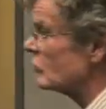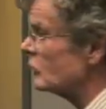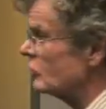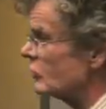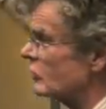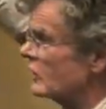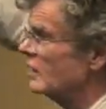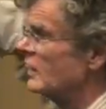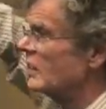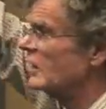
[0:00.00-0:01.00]
sawtooth,
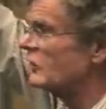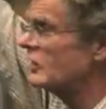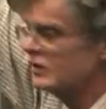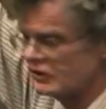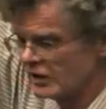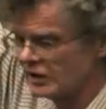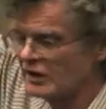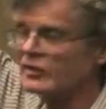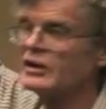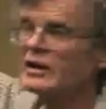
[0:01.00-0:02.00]
every ten,
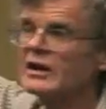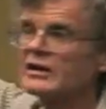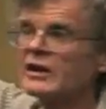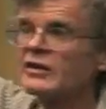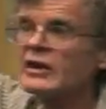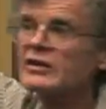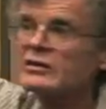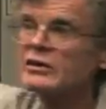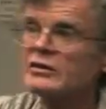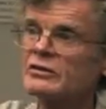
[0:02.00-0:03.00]
every ten
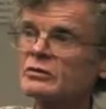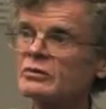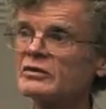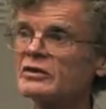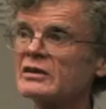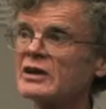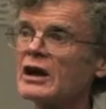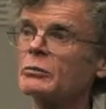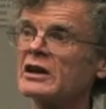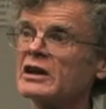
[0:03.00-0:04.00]
thousand years it was an
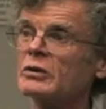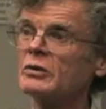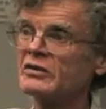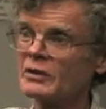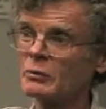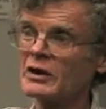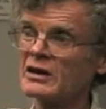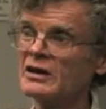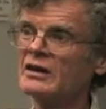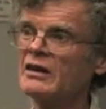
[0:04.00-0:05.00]
Armageddon of some
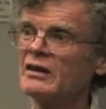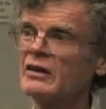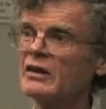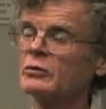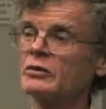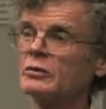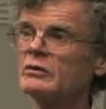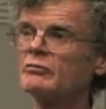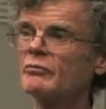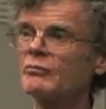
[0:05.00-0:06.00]
kind, that would do
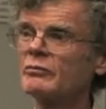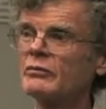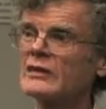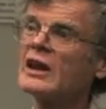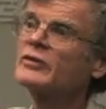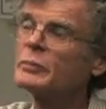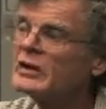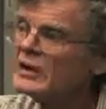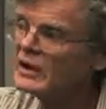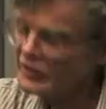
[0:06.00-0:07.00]
it. It has to
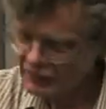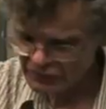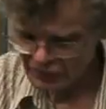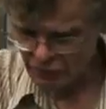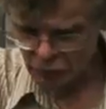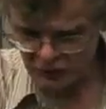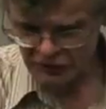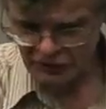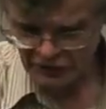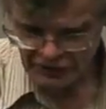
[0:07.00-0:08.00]
be, this, it's
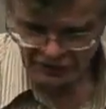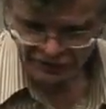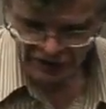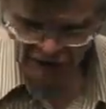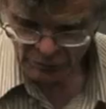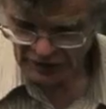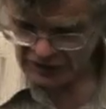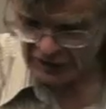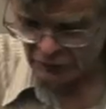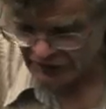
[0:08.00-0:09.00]
important that these
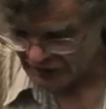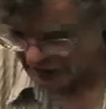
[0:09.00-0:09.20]
Armageddons,